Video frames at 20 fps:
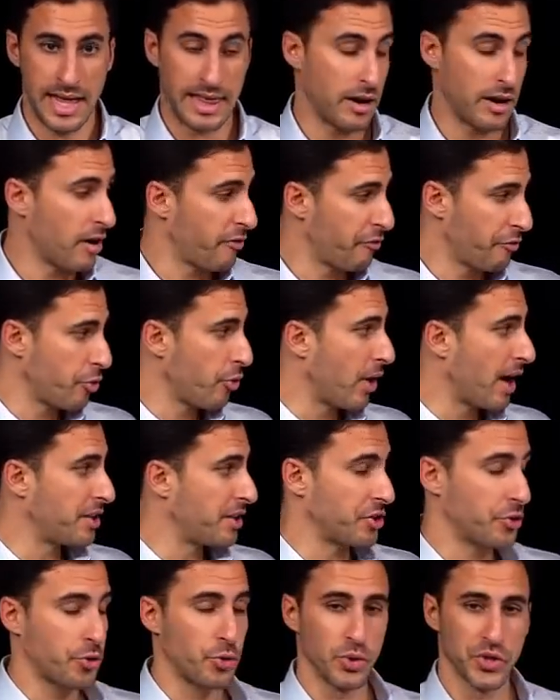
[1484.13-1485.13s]
And there are a few
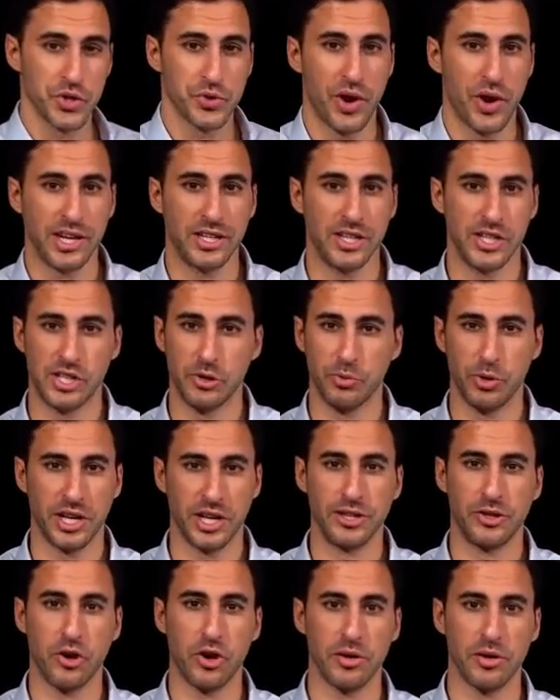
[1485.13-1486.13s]
other cool strategies that
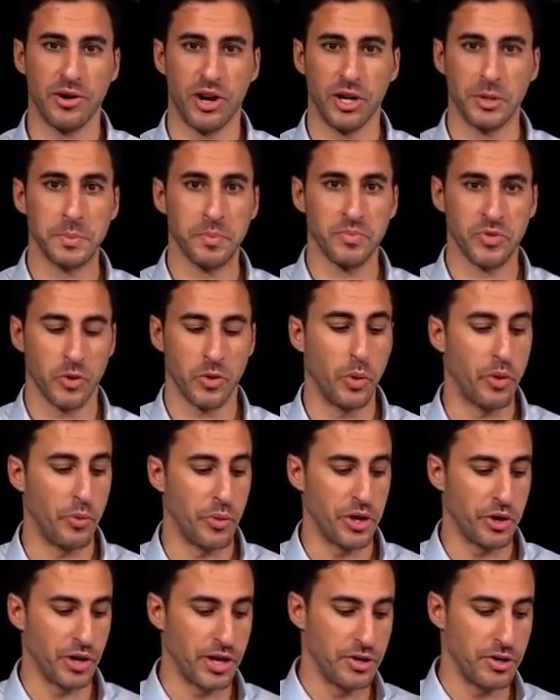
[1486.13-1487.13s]
we can talk about
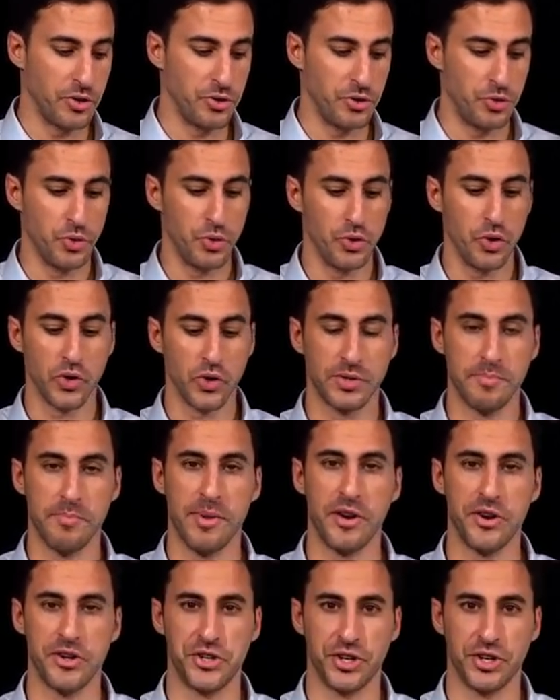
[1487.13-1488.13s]
where we can do those
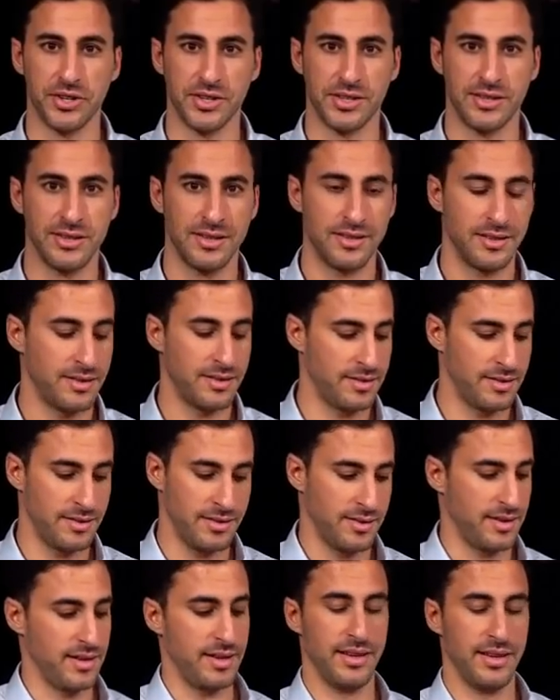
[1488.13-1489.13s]
mergers
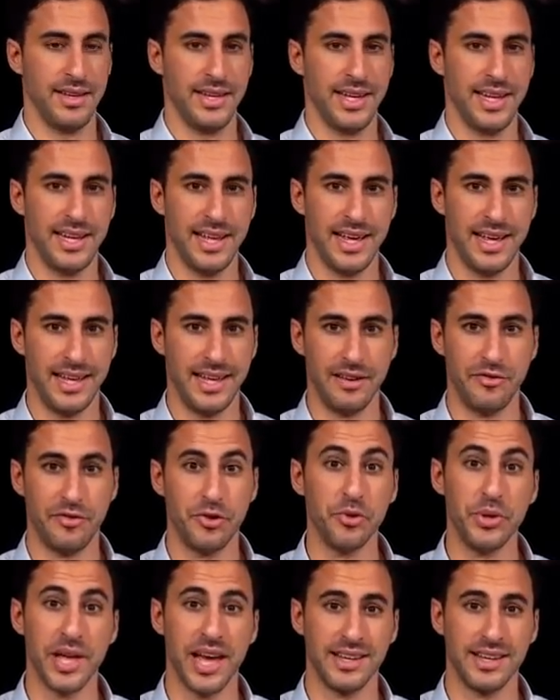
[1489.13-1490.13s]
in a
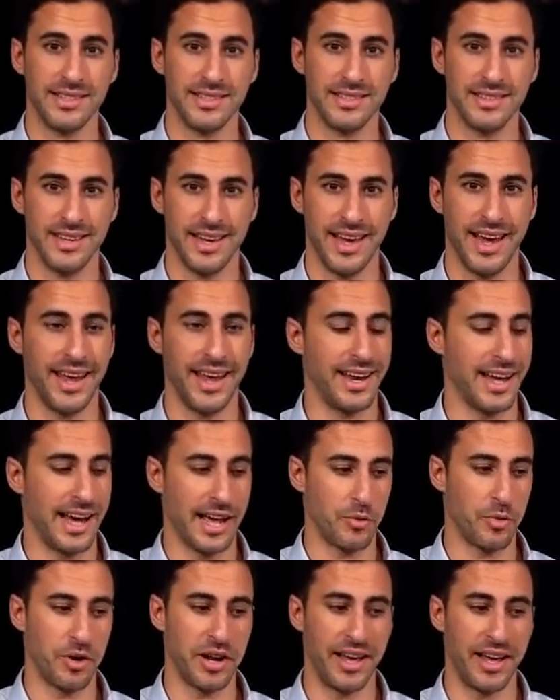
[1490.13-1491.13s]
few days. And
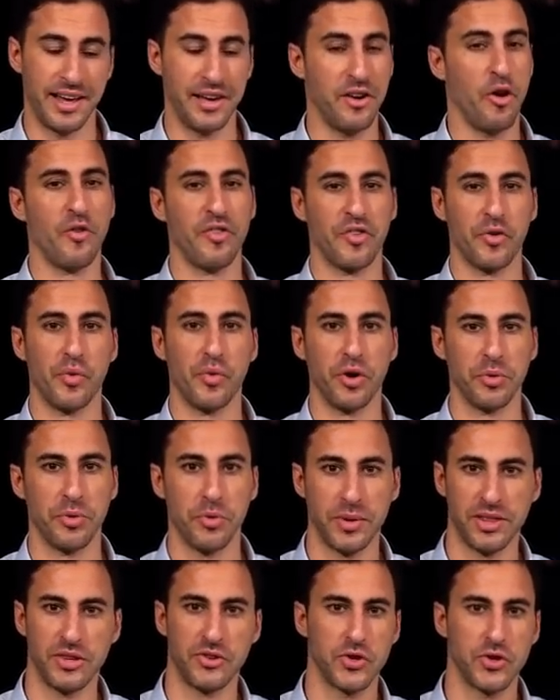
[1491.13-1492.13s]
I don't want to
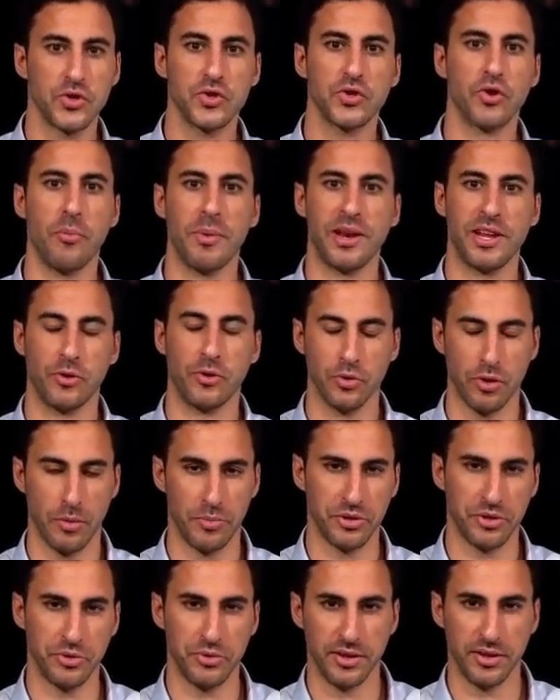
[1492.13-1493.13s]
overwhelm you, but there's so many cool
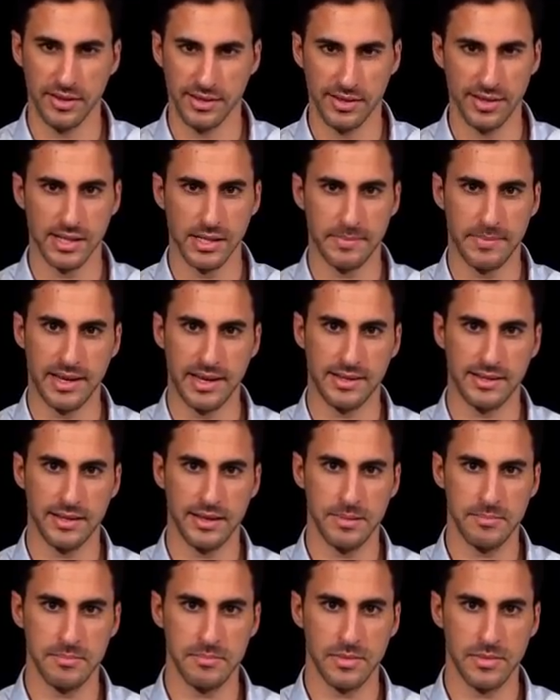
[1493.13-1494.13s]
opportunities in this
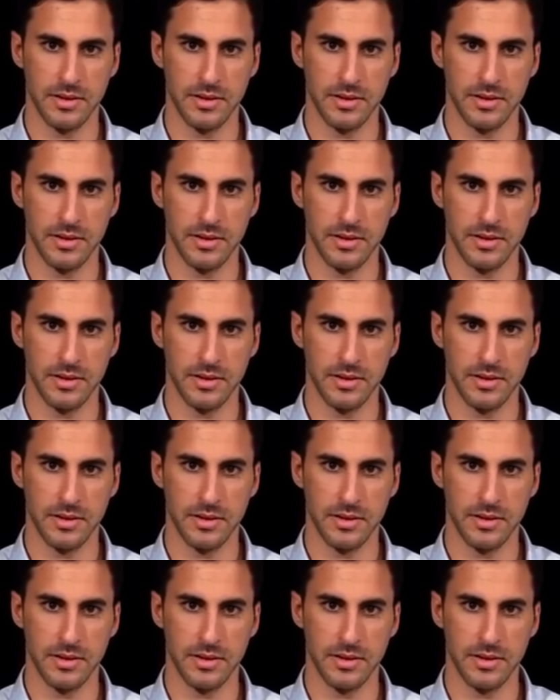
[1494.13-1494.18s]
space.